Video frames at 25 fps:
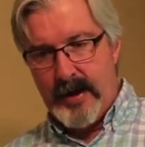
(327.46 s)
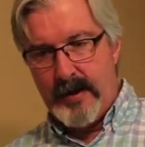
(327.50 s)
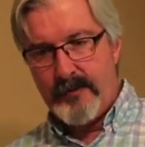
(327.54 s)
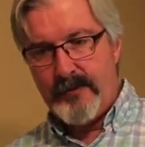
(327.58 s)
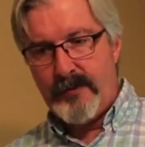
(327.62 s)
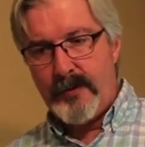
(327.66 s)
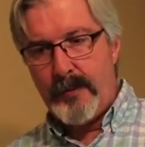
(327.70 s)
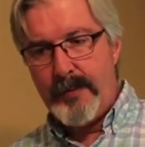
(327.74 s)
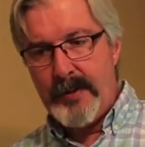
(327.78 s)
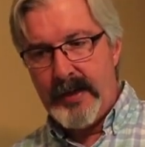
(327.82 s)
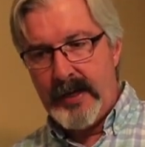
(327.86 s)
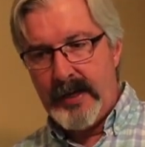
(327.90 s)

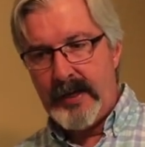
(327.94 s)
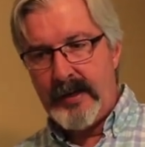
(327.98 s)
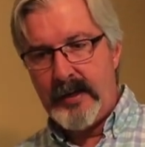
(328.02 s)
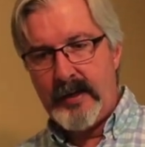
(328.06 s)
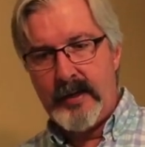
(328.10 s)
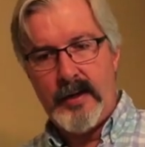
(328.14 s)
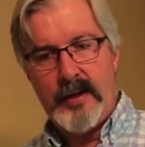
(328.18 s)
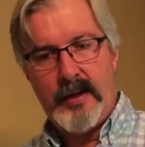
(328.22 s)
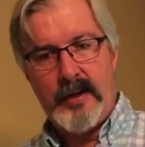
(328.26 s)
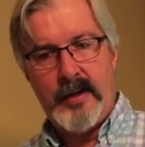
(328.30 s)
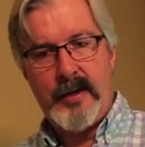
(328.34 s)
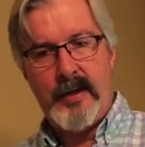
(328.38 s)
for
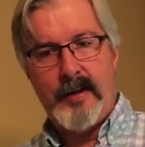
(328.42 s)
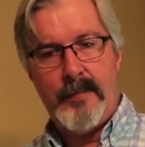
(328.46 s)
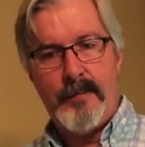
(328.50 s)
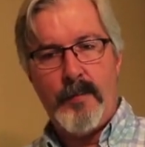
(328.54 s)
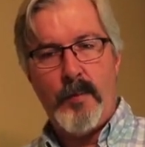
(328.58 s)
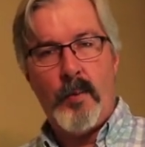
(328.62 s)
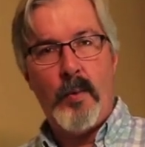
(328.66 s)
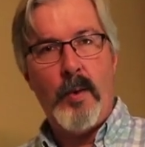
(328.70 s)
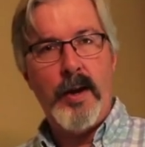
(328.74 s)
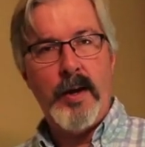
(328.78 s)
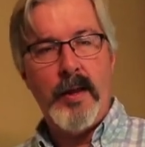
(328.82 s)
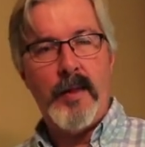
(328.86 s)
being
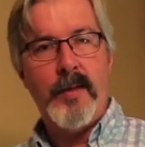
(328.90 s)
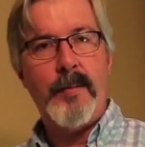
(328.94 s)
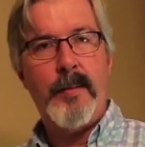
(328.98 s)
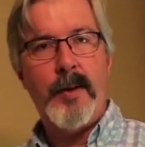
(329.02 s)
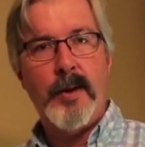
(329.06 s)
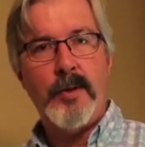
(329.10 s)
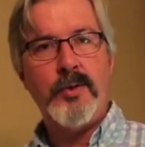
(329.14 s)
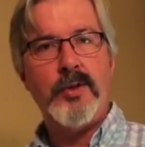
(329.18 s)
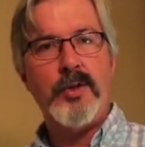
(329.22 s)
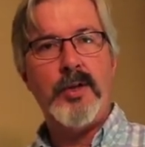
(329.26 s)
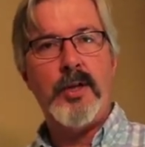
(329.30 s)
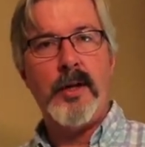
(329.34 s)
one of the
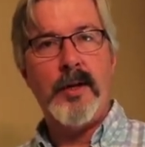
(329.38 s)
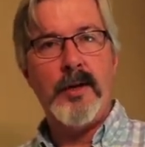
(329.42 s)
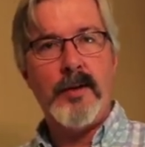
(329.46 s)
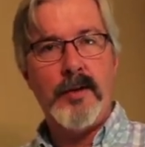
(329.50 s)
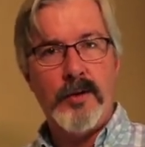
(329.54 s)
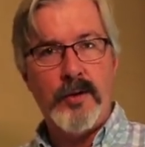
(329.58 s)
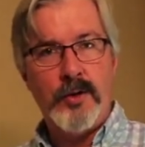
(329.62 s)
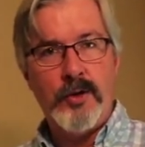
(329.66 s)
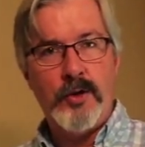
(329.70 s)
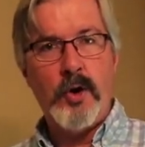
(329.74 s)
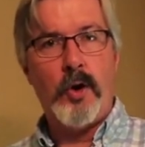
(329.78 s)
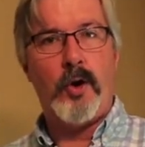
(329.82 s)
most
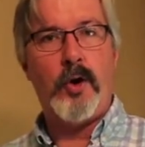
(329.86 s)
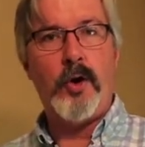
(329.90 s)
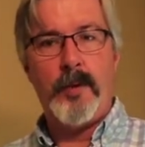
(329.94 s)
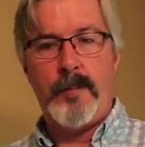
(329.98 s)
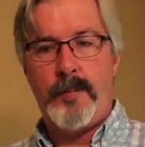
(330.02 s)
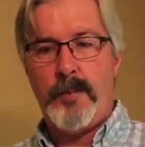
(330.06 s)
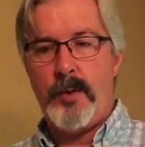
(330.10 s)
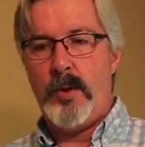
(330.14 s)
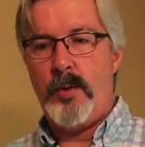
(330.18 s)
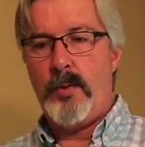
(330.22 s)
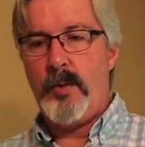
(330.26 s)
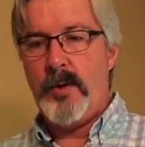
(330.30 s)

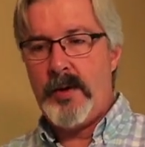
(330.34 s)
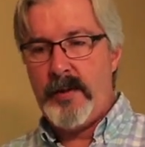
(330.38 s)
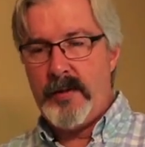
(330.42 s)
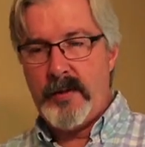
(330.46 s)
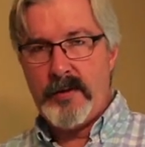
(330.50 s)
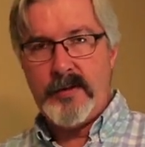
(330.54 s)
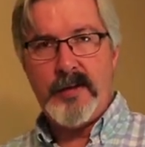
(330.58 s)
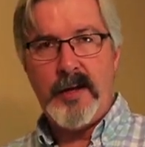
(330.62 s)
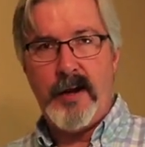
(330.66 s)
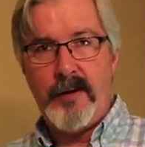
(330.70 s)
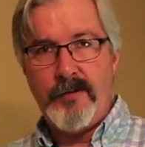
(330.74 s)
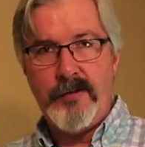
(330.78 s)
durable, one of
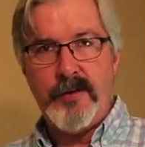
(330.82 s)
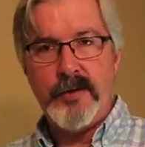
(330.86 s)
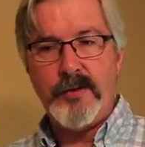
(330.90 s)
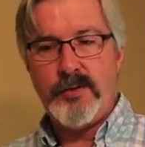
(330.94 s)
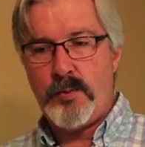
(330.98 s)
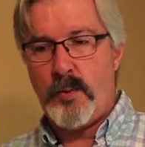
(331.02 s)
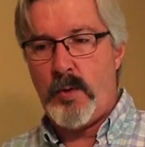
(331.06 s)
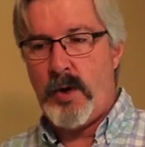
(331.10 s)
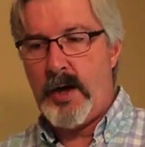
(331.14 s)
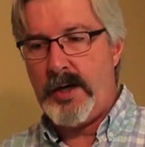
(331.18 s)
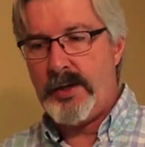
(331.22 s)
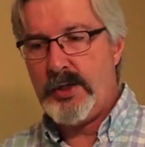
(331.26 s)
the
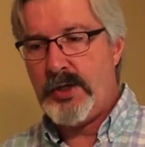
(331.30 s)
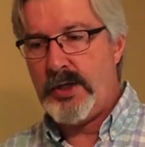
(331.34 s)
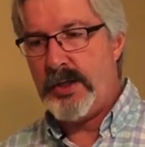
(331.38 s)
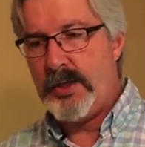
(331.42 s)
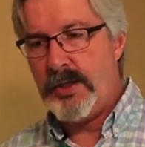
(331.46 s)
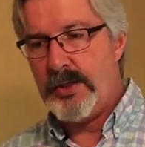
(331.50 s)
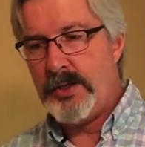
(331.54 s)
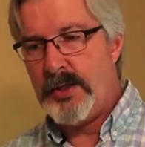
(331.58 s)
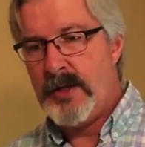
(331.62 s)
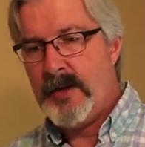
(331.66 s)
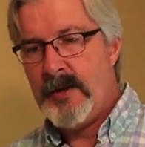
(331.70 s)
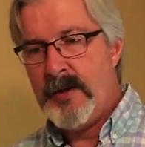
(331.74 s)
toughest
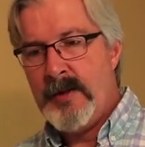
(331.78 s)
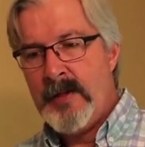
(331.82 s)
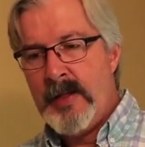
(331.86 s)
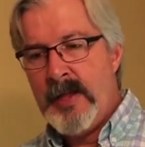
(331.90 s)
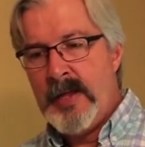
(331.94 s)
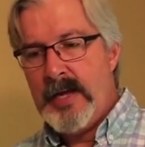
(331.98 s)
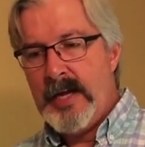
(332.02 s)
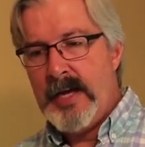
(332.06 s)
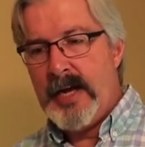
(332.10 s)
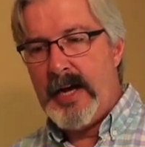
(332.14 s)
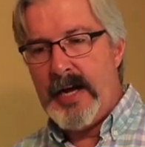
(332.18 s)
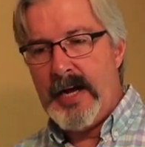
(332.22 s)
watches
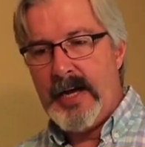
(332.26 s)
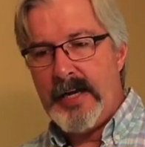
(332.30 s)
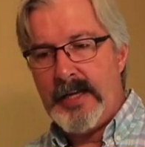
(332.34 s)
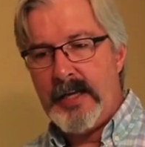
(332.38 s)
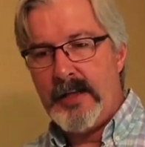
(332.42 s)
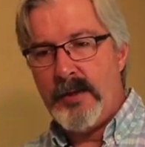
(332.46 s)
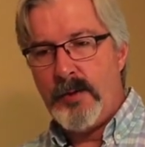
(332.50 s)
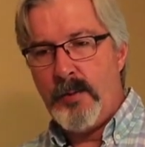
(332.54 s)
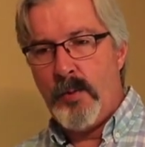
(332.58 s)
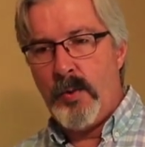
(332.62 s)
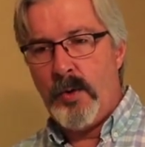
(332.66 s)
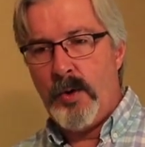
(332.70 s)

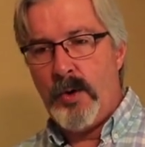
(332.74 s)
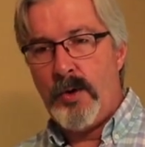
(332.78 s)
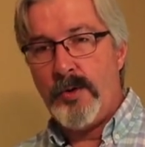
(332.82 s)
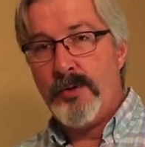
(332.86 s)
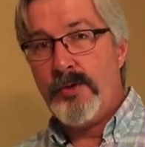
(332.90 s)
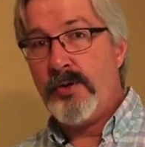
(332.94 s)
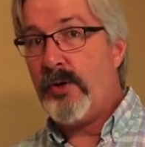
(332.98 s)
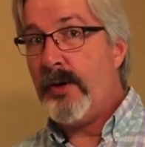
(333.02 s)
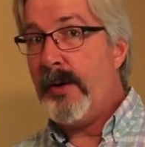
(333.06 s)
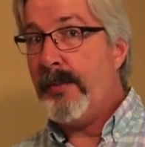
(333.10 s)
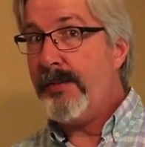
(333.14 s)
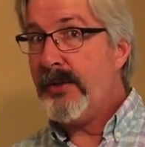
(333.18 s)
in the
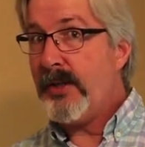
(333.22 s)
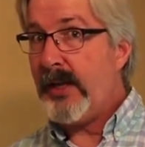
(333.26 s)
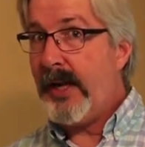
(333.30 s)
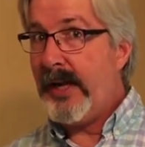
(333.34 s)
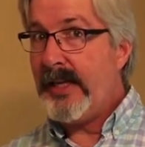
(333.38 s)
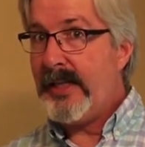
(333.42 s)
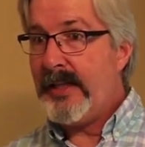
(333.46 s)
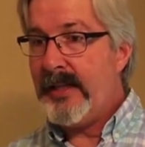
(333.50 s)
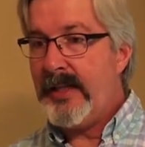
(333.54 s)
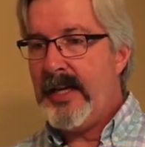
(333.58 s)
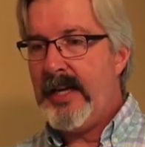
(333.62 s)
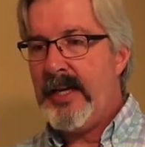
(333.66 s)
world. Trips
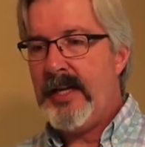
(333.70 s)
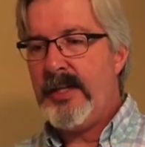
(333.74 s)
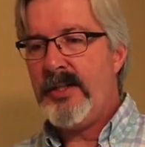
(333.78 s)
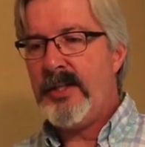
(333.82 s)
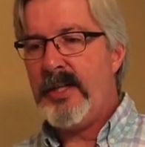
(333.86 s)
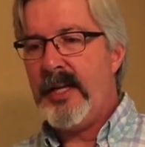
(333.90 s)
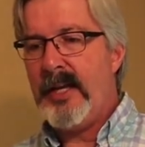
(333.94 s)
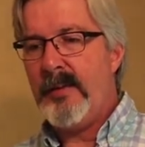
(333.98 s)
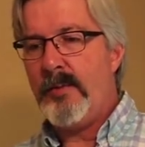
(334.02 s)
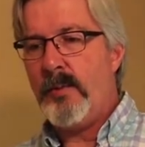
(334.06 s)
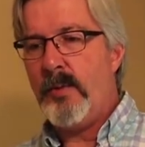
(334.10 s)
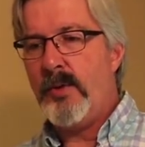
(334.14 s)
like
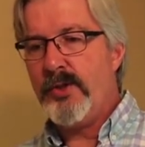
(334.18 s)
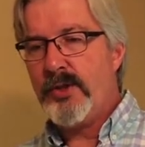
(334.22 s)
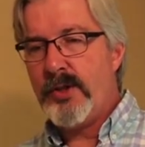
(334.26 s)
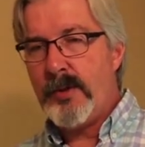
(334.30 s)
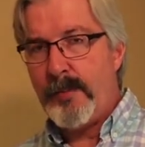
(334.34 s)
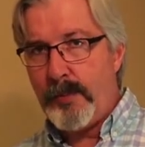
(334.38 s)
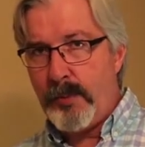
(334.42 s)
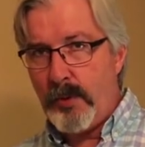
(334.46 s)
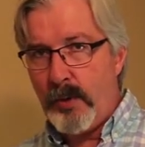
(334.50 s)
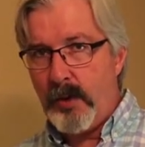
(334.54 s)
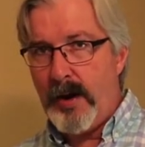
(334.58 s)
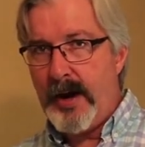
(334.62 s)
this, it will
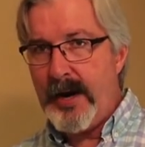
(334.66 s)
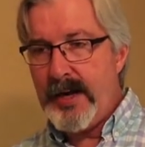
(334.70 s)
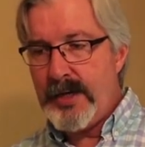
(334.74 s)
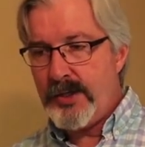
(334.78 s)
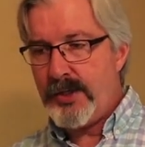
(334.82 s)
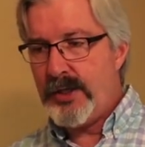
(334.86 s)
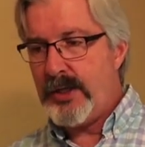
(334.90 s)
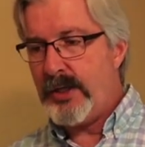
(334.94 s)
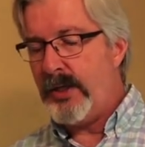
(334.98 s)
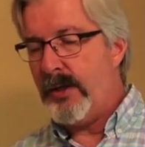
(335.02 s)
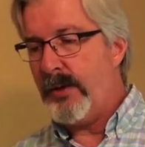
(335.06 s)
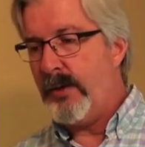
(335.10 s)

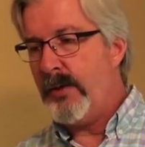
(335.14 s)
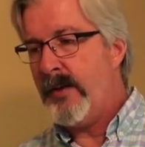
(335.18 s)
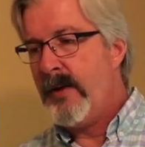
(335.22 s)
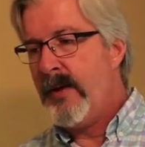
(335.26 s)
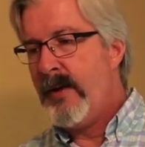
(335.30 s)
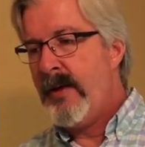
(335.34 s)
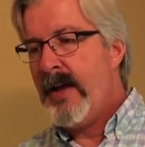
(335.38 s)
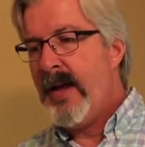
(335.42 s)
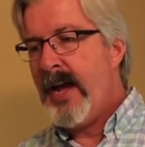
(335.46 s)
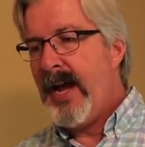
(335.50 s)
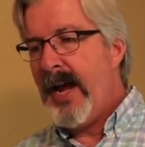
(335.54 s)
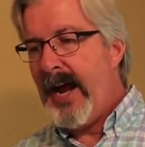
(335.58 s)
surprise you
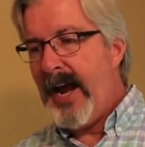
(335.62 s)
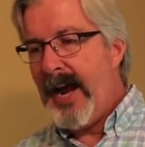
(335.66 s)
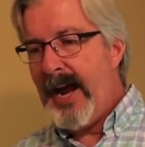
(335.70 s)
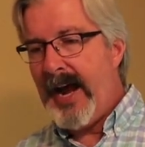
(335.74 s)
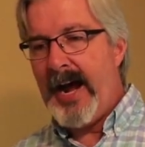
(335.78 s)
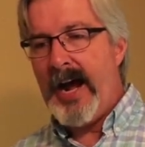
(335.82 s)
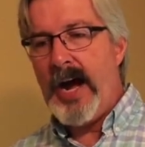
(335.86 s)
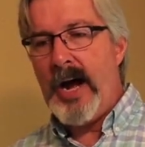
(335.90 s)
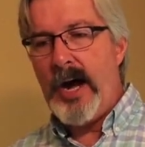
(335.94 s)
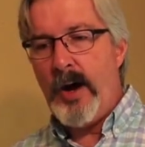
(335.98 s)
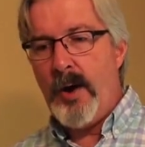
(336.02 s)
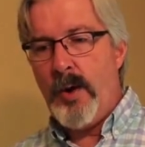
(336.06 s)

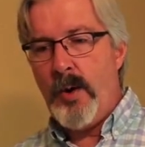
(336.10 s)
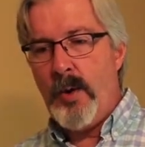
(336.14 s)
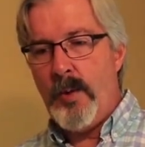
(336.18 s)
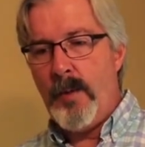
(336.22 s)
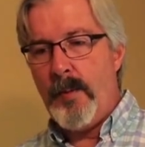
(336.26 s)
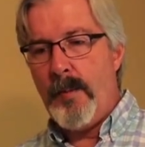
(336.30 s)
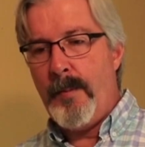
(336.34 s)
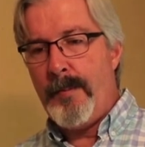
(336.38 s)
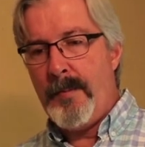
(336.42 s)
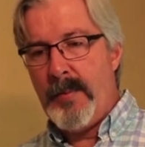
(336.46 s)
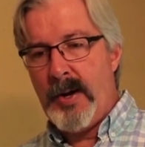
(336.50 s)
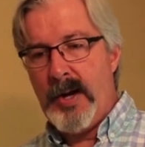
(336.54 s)

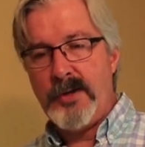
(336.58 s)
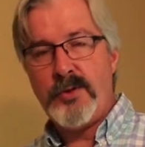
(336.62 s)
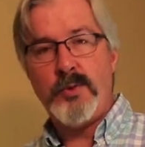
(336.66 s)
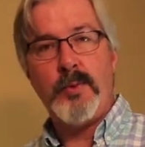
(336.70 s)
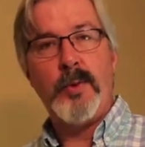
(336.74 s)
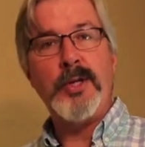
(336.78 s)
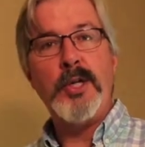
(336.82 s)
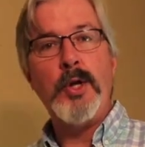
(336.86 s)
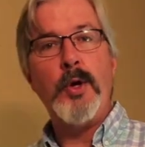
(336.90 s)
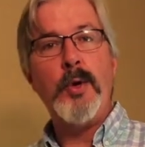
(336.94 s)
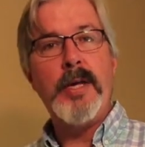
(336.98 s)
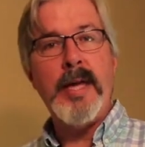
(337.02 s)
how much,
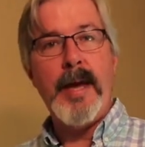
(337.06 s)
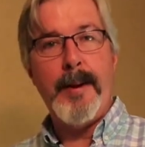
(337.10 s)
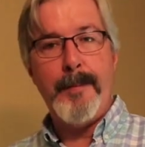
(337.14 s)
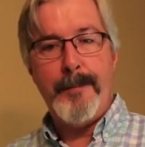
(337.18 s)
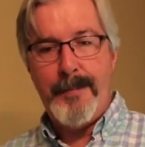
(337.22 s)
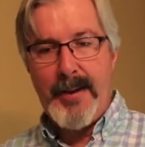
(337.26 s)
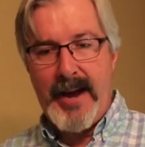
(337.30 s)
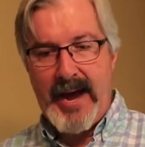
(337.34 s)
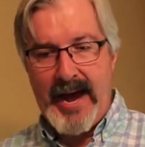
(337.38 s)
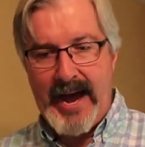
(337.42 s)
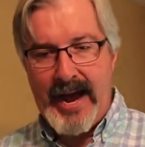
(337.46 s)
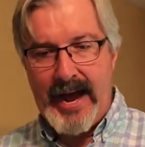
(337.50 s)
when you
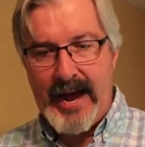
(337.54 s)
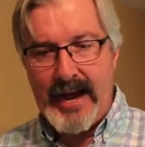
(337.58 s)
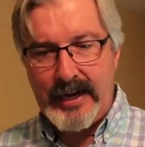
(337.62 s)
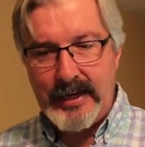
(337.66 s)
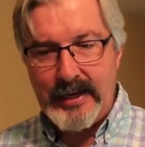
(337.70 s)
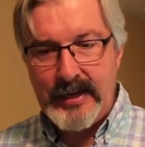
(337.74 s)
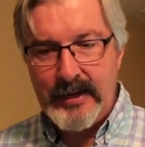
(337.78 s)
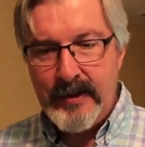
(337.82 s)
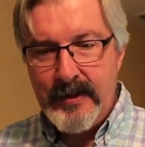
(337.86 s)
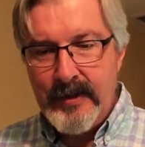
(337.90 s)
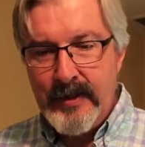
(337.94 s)
get back,